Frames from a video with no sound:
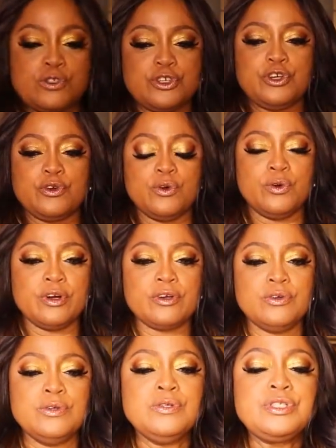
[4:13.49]
those are your
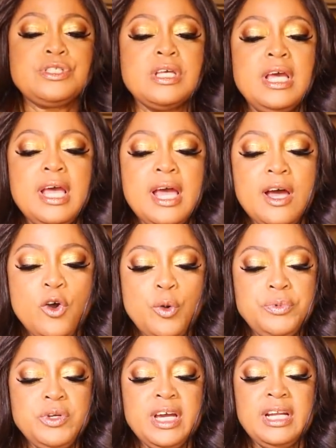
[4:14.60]
oracles. I
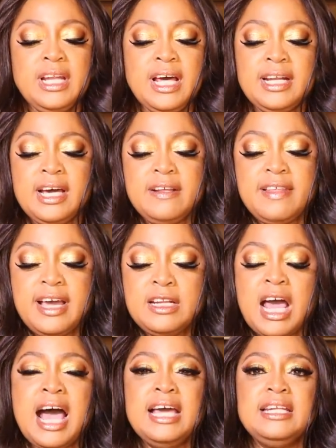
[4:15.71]
hope you got a lot out of
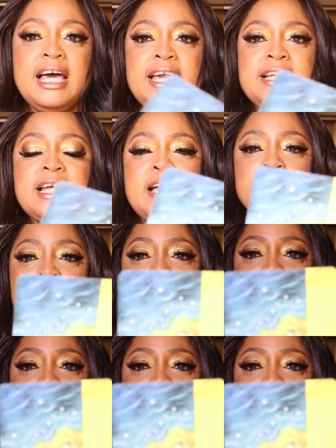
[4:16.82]
that. I'm